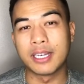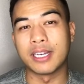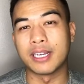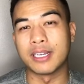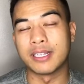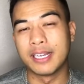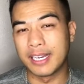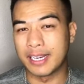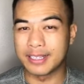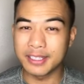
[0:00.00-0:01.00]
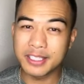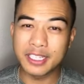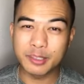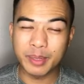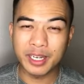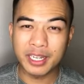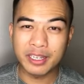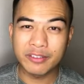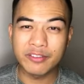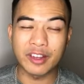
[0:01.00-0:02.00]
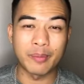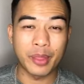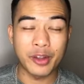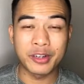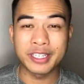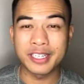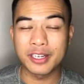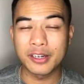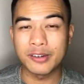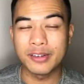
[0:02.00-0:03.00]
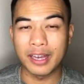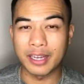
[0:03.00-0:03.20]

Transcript: And at this stage of my life, I'm 30 now.